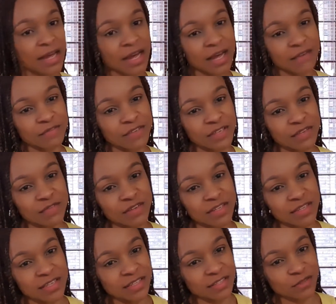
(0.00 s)
I've
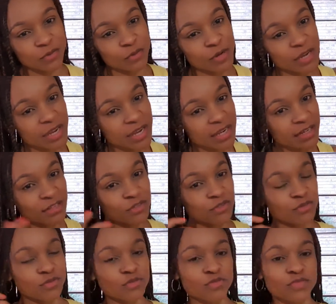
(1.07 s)
given this away to